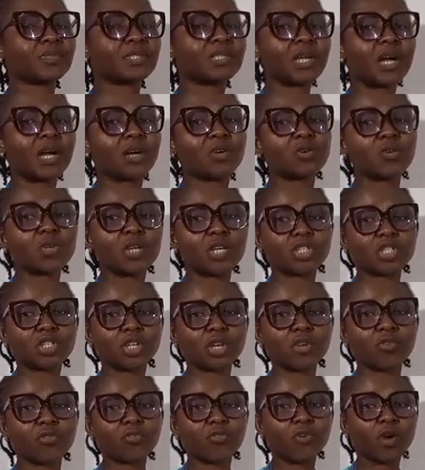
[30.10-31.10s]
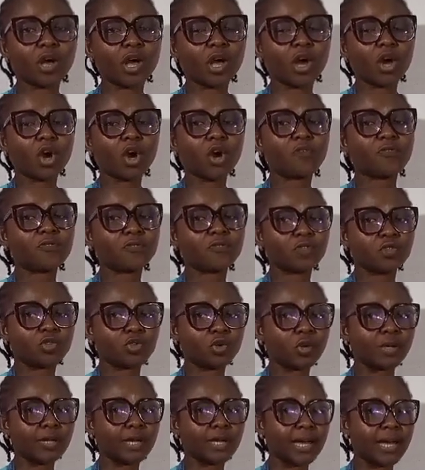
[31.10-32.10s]
calculation for
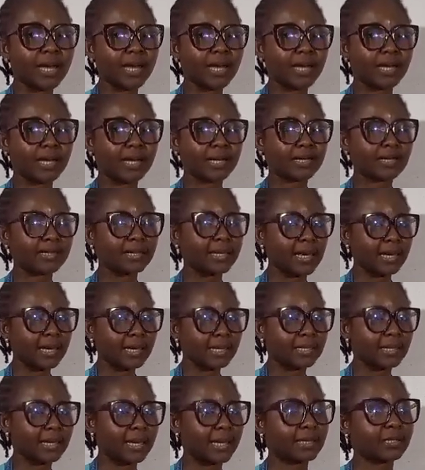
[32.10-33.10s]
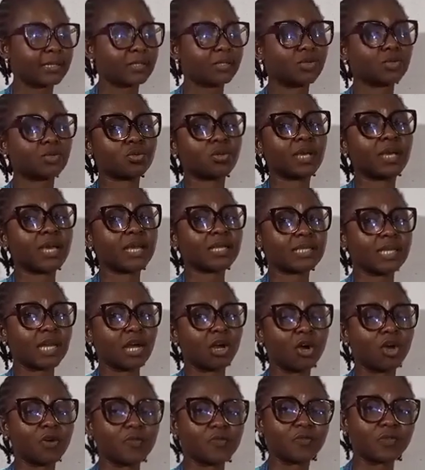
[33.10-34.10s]
off-shoulder neckline. To get
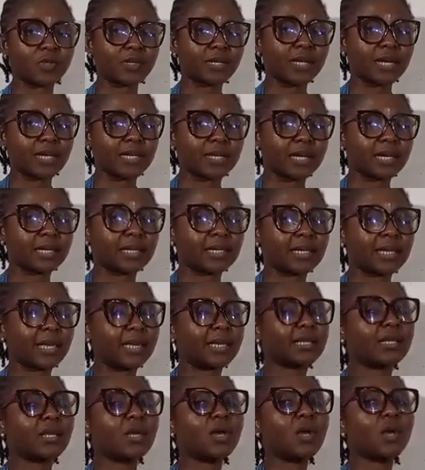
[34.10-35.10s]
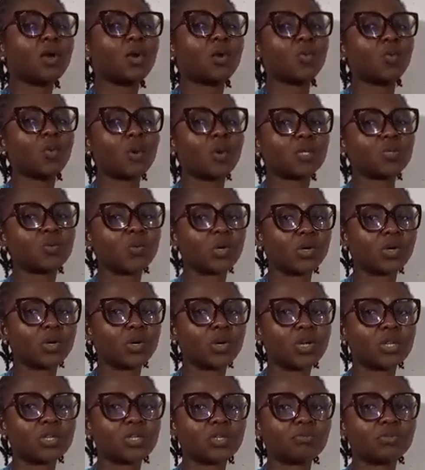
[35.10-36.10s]
our off-shoulder neckline, what we're
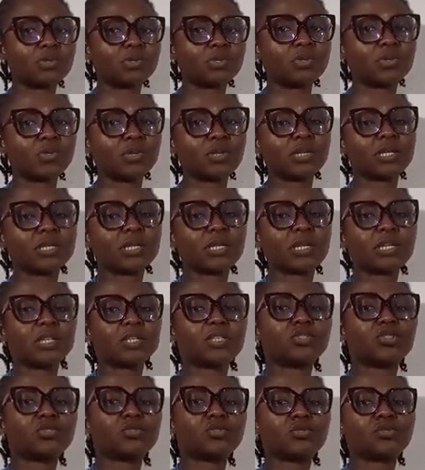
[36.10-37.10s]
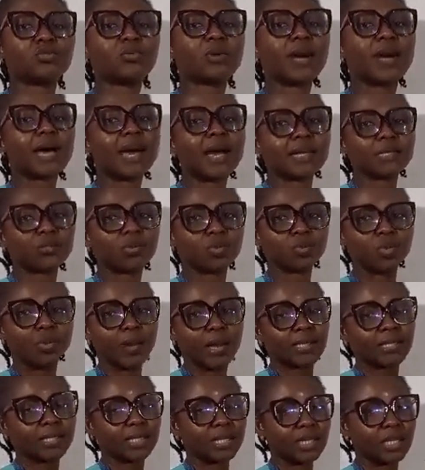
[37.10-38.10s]
going to be doing is to add
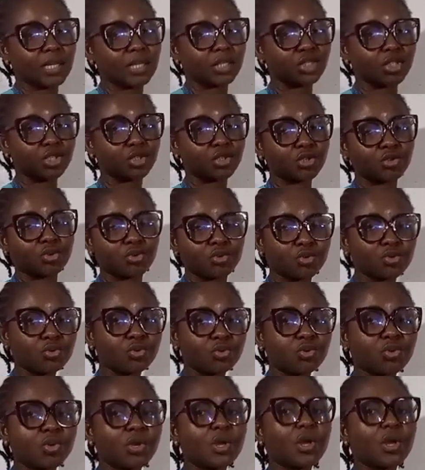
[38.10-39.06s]
1 inch to